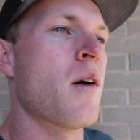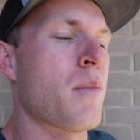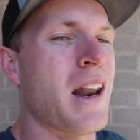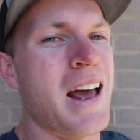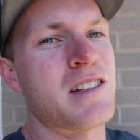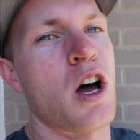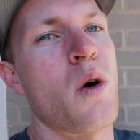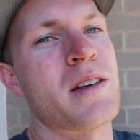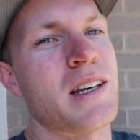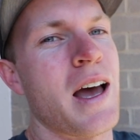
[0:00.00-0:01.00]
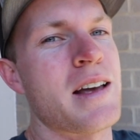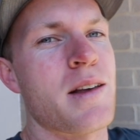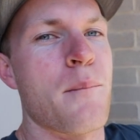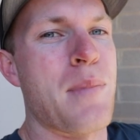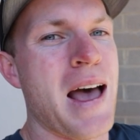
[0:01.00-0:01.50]
But as always, guys,
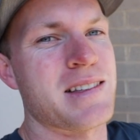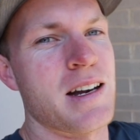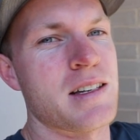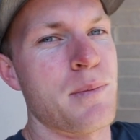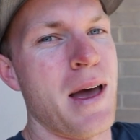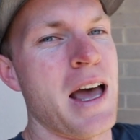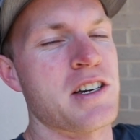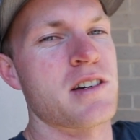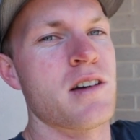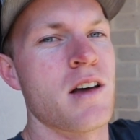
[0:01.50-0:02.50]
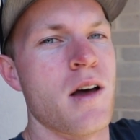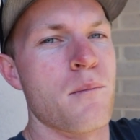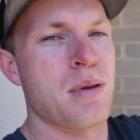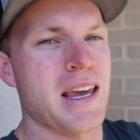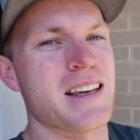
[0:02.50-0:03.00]
bass in his passion.
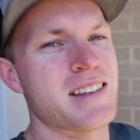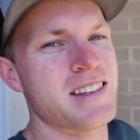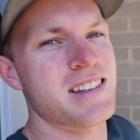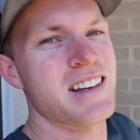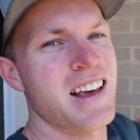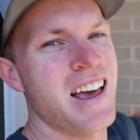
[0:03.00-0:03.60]
Peace